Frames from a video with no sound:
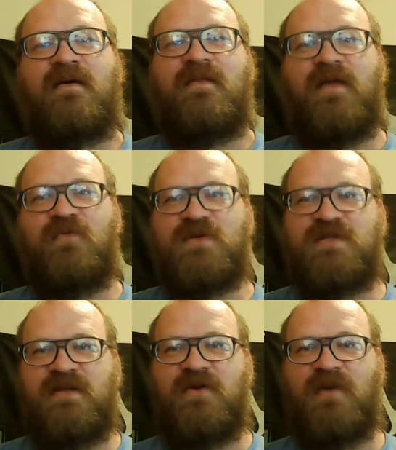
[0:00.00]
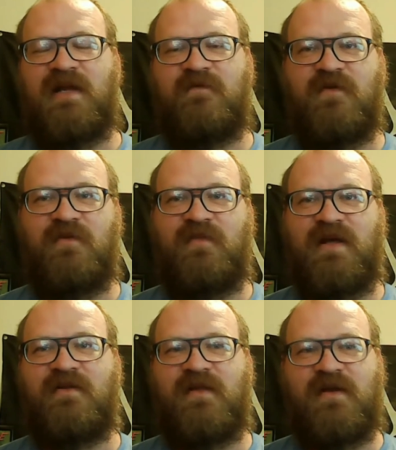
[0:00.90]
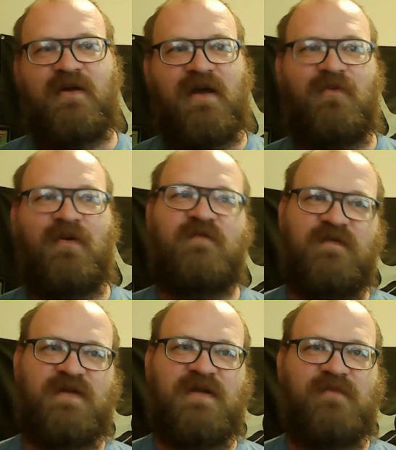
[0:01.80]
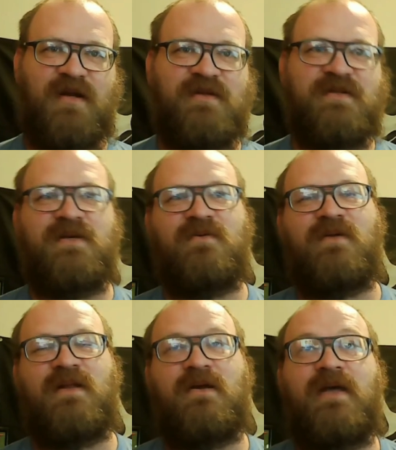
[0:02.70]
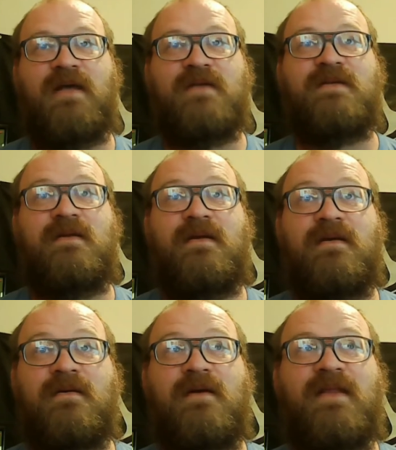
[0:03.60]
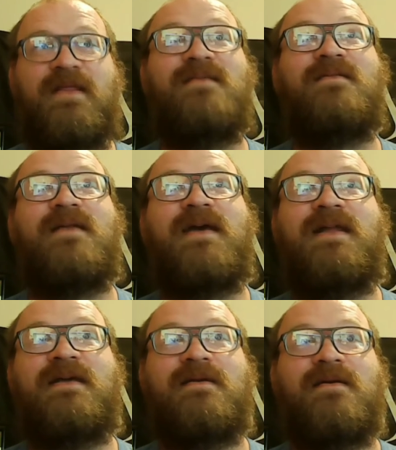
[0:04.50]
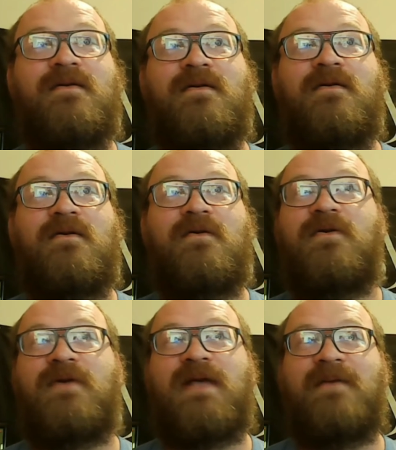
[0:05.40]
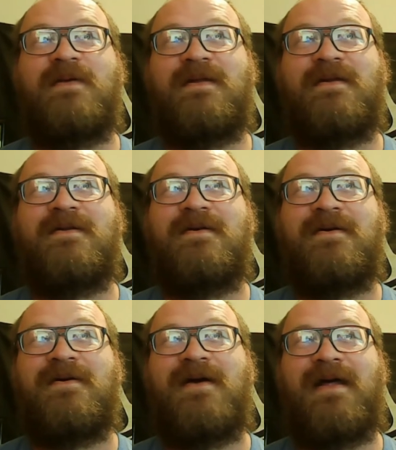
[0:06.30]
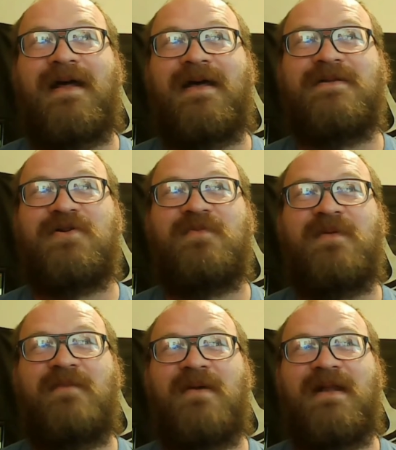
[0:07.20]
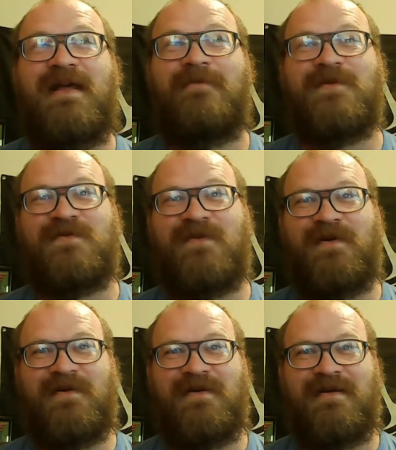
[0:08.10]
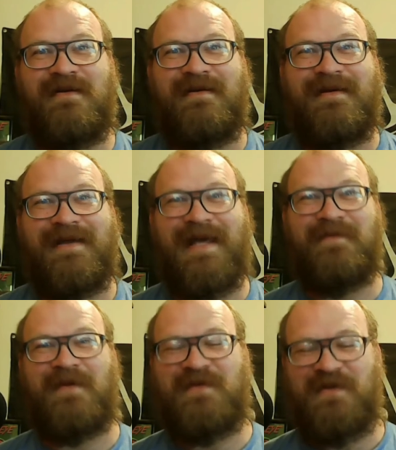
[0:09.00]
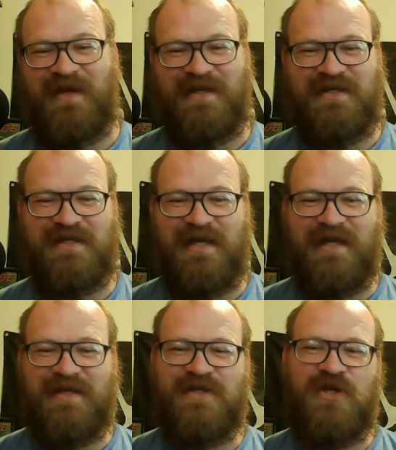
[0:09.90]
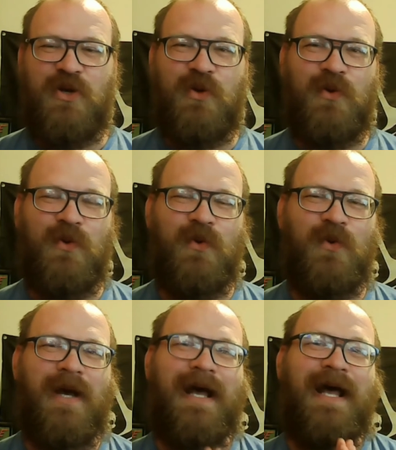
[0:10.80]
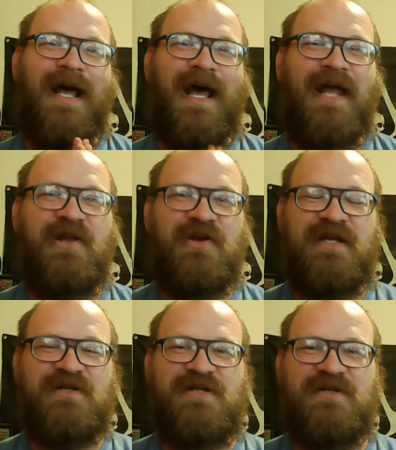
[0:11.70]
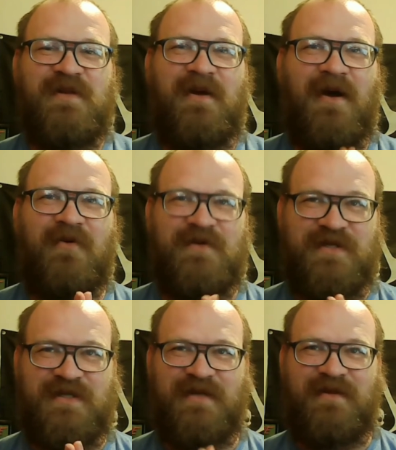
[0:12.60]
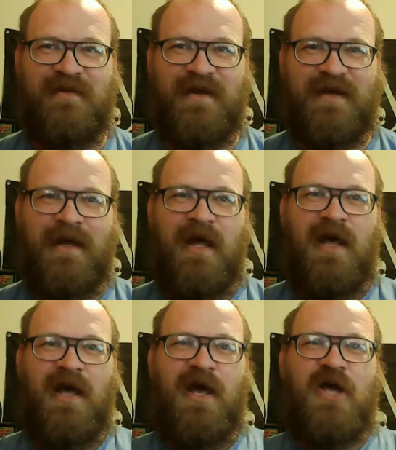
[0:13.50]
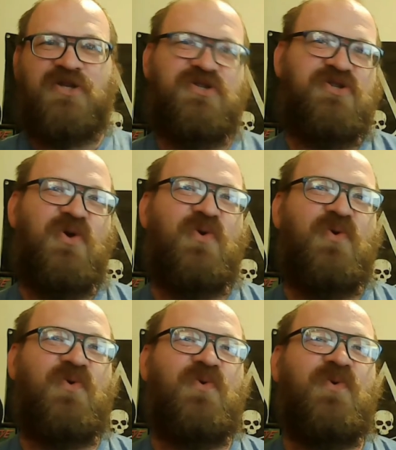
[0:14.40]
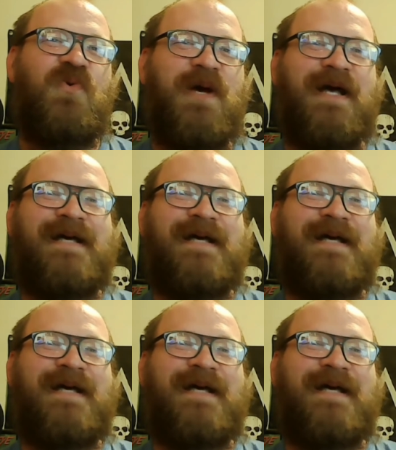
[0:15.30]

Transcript: Then we're sitting there waiting for a bit, and they're like, "Oh, you gotta wait 15 minutes." So we're like, "Okay," sitting there, and then the lady who came in and, and told me that my name was wrong came up to me, and she's like, "So," and you could tell she's really awkward. She's sitting there like, "So,